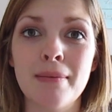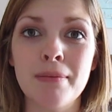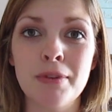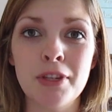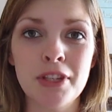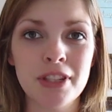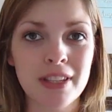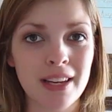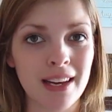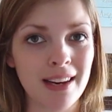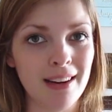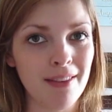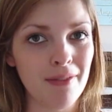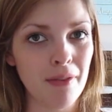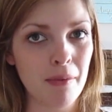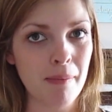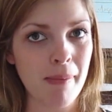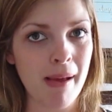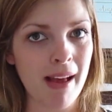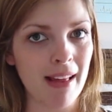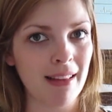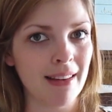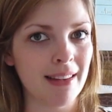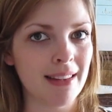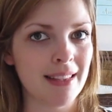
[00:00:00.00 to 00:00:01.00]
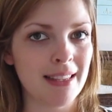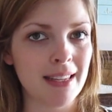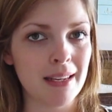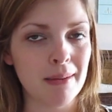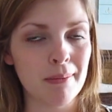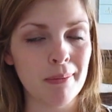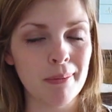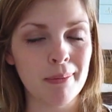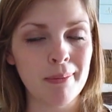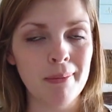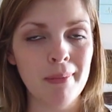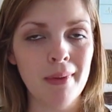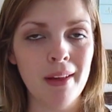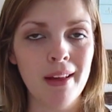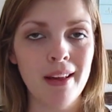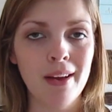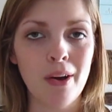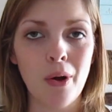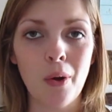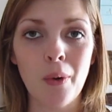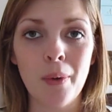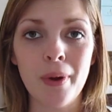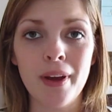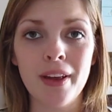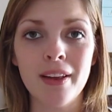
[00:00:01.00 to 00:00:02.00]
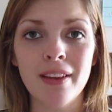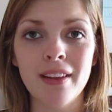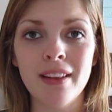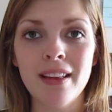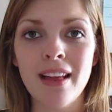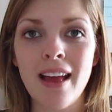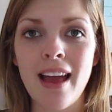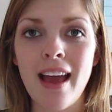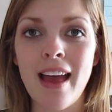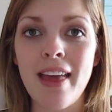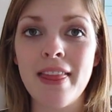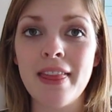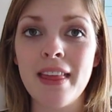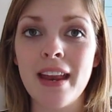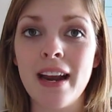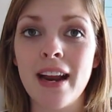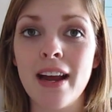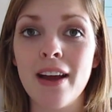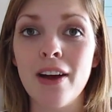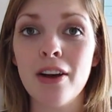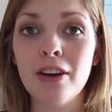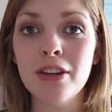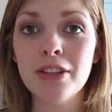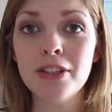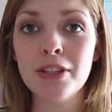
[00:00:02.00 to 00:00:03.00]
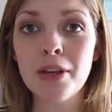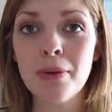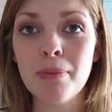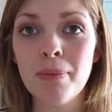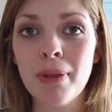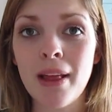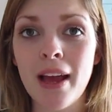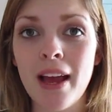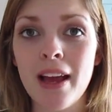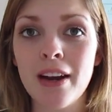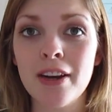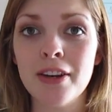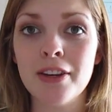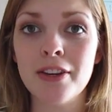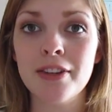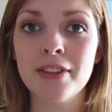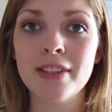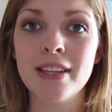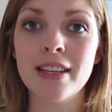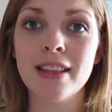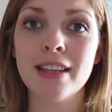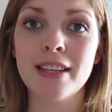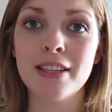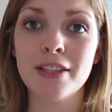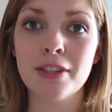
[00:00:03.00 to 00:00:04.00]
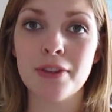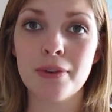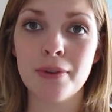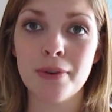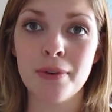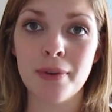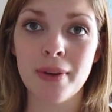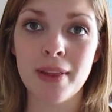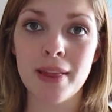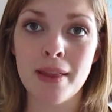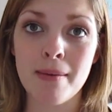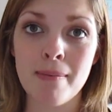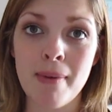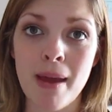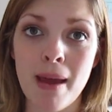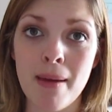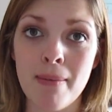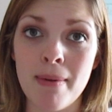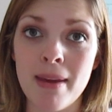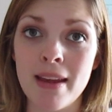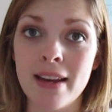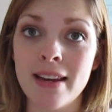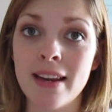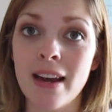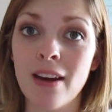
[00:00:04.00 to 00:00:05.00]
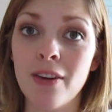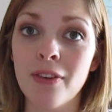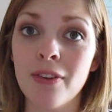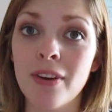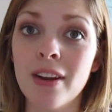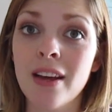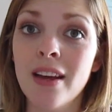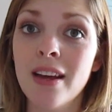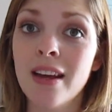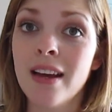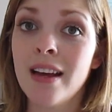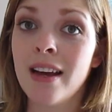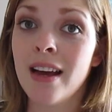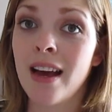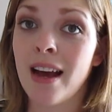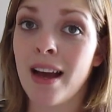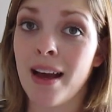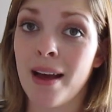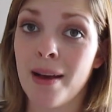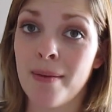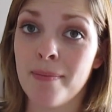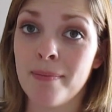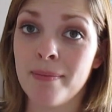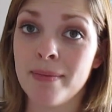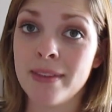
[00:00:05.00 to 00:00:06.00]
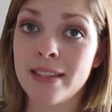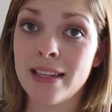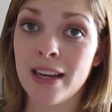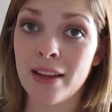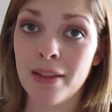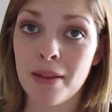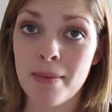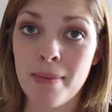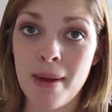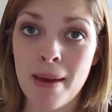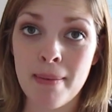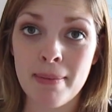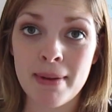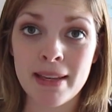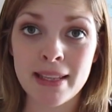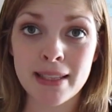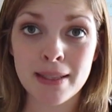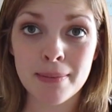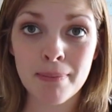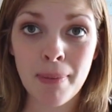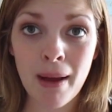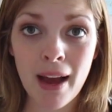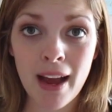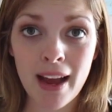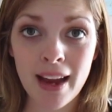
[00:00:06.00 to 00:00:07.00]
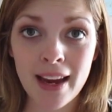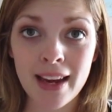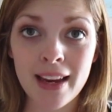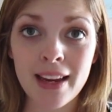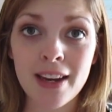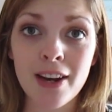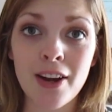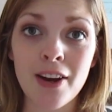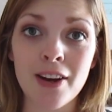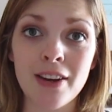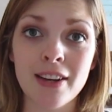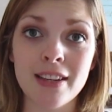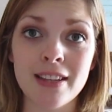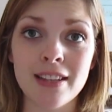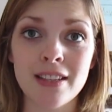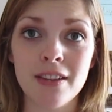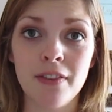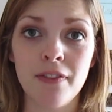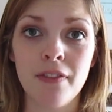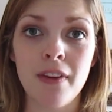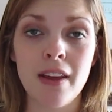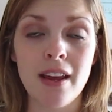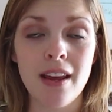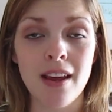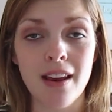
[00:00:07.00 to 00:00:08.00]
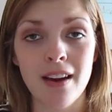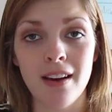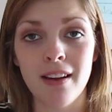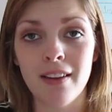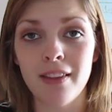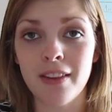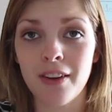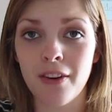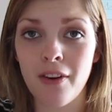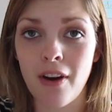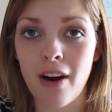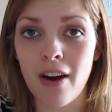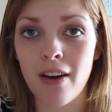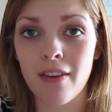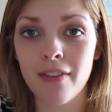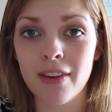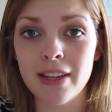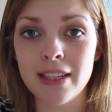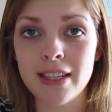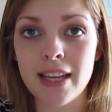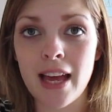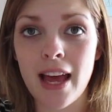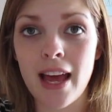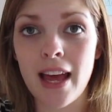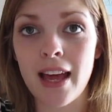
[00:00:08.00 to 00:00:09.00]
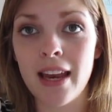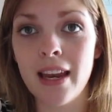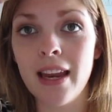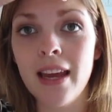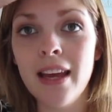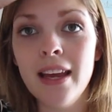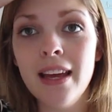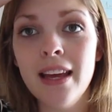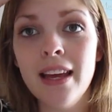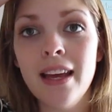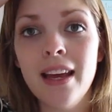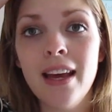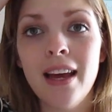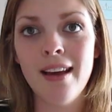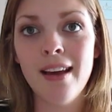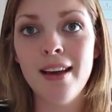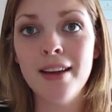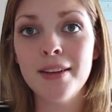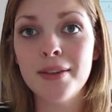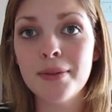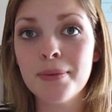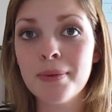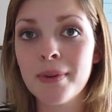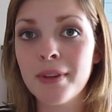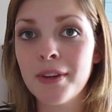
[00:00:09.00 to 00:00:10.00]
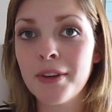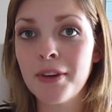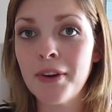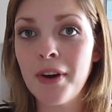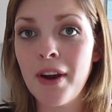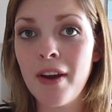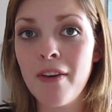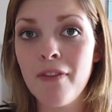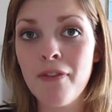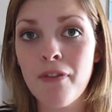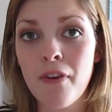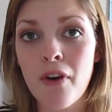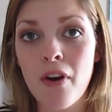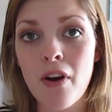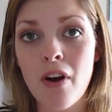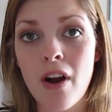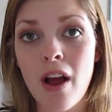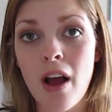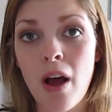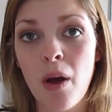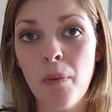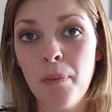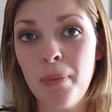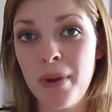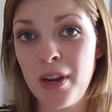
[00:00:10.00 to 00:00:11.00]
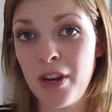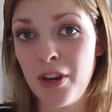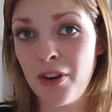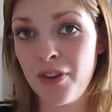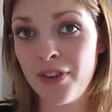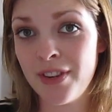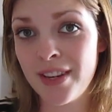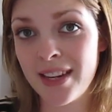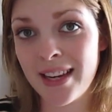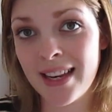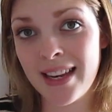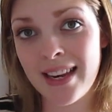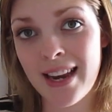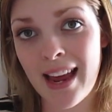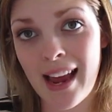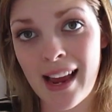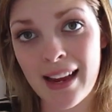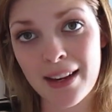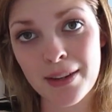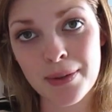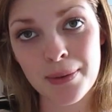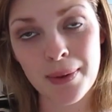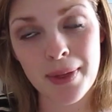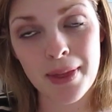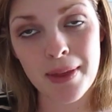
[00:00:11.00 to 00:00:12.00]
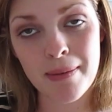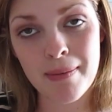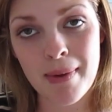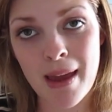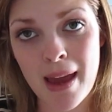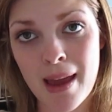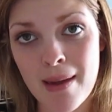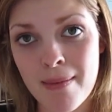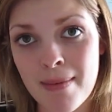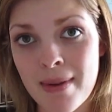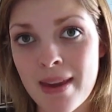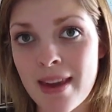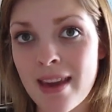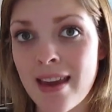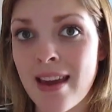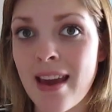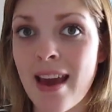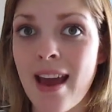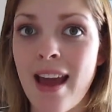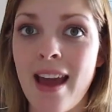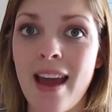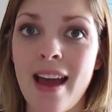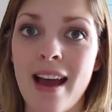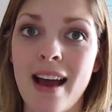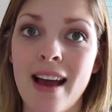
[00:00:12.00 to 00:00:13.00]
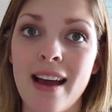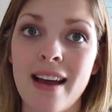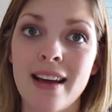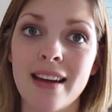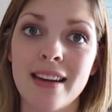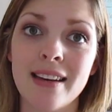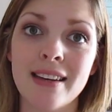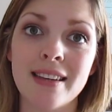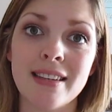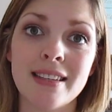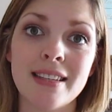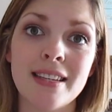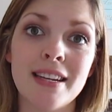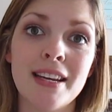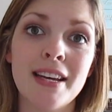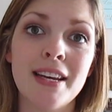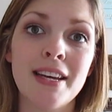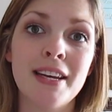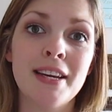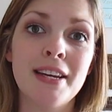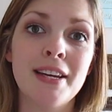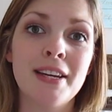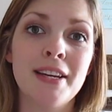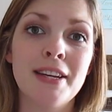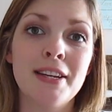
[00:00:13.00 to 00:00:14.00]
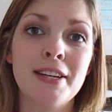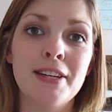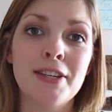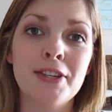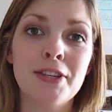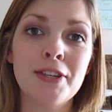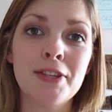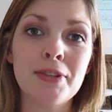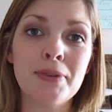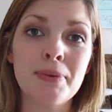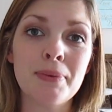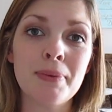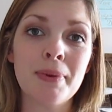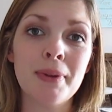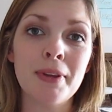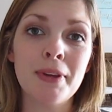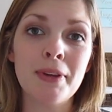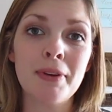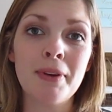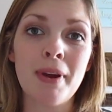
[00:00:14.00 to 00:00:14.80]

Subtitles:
just kind of a balancing oil. And then I also plan on using this to anoint the baby down the baby's spine, on its feet, and on the crown of its head. It's really great for helping you to connect with the baby, and just a really